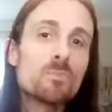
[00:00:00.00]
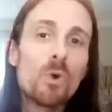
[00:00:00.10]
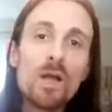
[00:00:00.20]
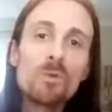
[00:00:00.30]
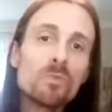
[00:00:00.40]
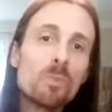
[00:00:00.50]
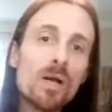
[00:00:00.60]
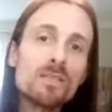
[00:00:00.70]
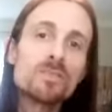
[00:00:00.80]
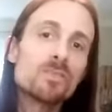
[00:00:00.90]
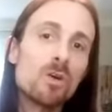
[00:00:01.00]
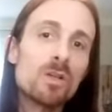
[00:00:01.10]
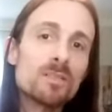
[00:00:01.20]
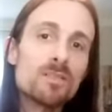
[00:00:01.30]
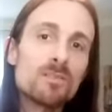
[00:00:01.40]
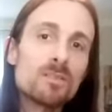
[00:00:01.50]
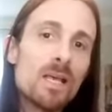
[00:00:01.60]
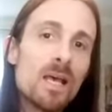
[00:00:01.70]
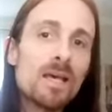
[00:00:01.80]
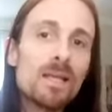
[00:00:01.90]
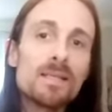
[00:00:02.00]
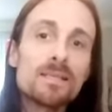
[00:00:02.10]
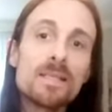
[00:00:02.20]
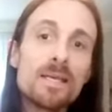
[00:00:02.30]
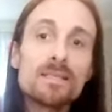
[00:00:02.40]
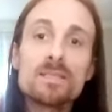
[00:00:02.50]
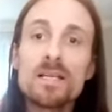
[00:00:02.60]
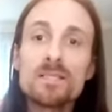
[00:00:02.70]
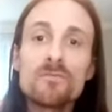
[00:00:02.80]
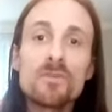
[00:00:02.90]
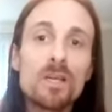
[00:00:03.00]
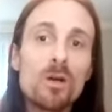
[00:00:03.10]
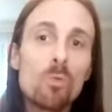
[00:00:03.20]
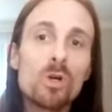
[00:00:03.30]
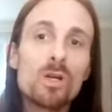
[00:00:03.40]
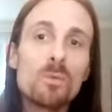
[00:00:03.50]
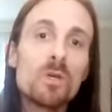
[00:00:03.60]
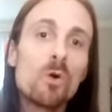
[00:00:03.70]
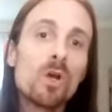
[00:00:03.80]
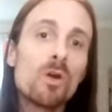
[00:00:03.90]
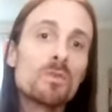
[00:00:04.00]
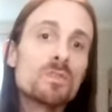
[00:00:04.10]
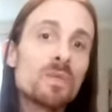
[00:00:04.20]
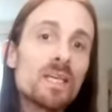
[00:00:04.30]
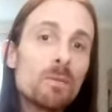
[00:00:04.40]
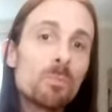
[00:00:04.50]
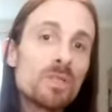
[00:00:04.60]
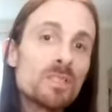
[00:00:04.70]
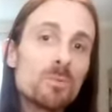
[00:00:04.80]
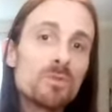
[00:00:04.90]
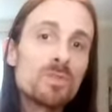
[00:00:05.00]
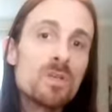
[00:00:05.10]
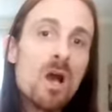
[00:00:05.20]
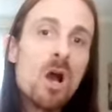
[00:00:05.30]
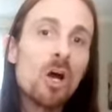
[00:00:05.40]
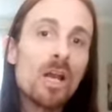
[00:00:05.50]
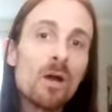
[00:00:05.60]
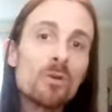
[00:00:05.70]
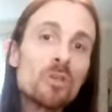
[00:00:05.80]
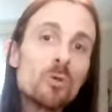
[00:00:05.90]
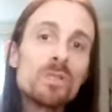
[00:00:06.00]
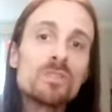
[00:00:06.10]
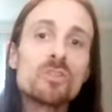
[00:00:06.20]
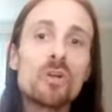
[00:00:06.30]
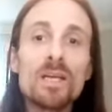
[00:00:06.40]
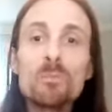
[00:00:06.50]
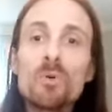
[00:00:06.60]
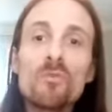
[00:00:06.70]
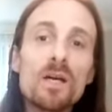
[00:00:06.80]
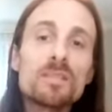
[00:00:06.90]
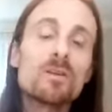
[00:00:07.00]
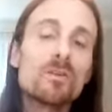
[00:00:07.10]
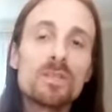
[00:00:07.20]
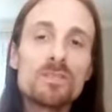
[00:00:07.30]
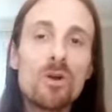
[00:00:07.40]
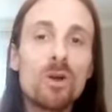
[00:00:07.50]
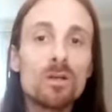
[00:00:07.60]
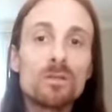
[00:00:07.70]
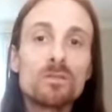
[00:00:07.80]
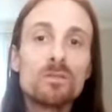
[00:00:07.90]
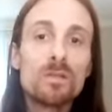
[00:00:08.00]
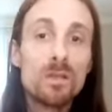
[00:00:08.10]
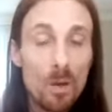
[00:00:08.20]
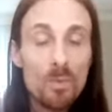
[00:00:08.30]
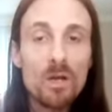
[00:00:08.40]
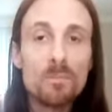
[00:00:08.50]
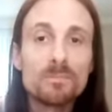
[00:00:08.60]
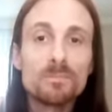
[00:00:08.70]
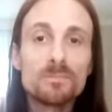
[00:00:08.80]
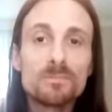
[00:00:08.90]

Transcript: is Brian with Brian's Guitar Lessons, and in today's lesson video, we're going to be going over some key principles on how you can start improvising on the guitar. Coming up.